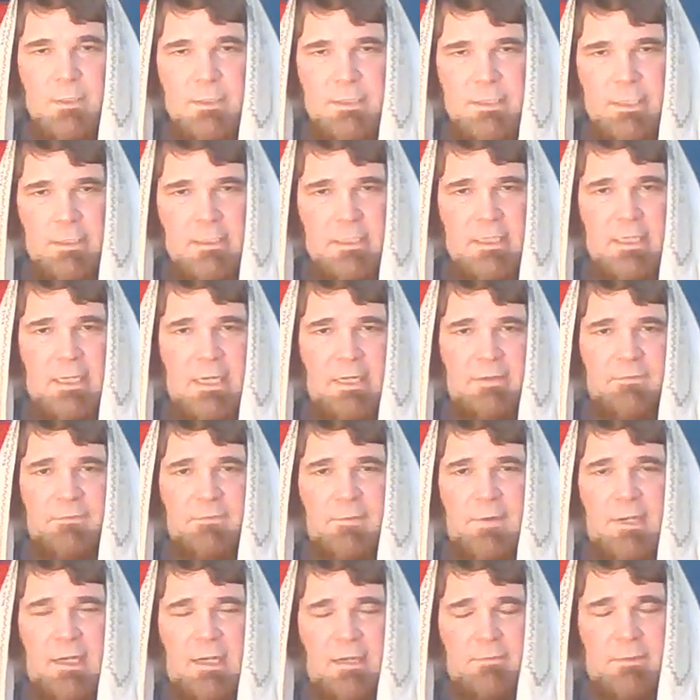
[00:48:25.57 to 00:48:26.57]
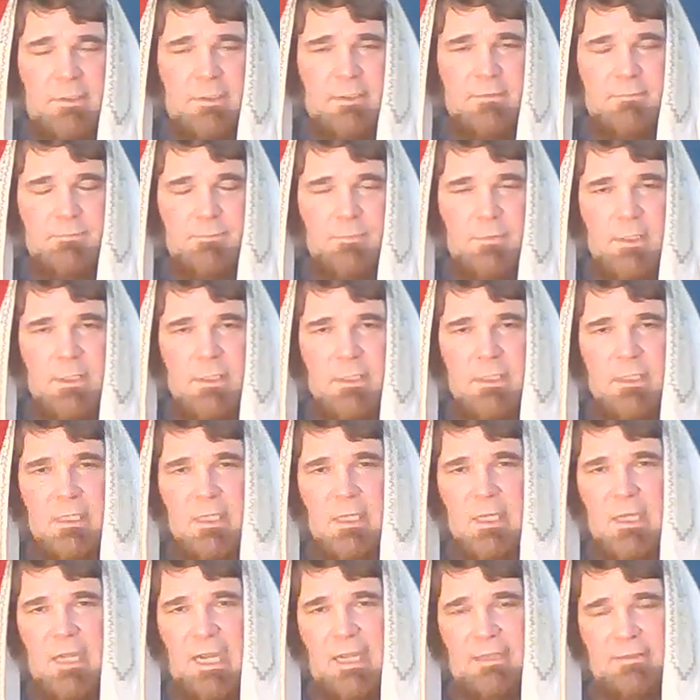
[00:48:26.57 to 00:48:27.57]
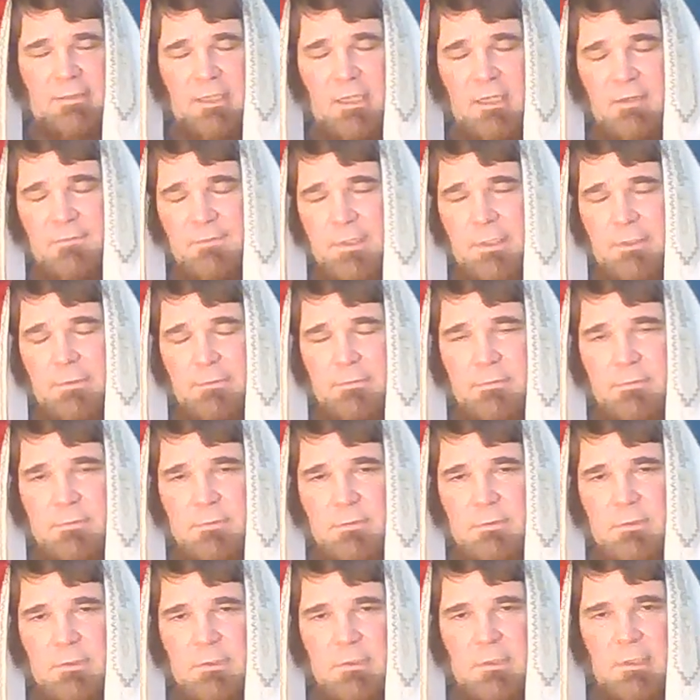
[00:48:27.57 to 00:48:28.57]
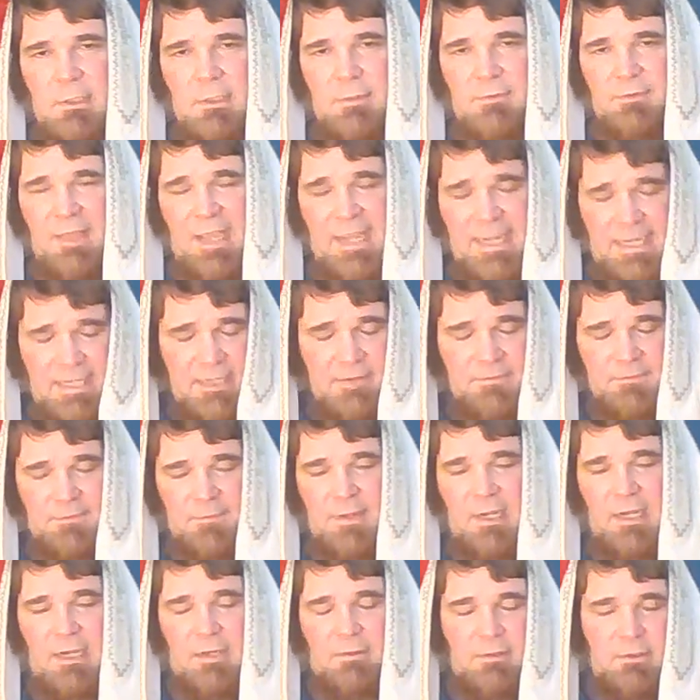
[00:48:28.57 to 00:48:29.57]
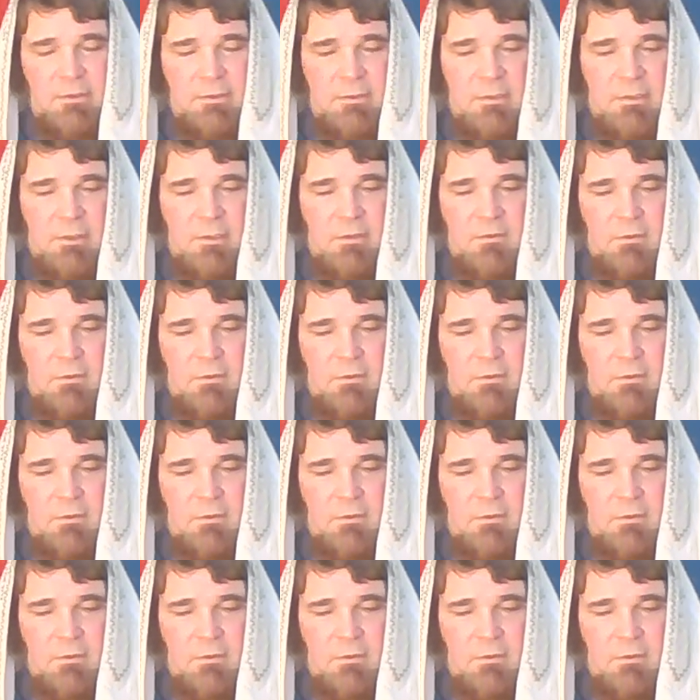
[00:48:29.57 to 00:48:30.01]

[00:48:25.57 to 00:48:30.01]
Dear God, Father, I love you. Thank you, Father,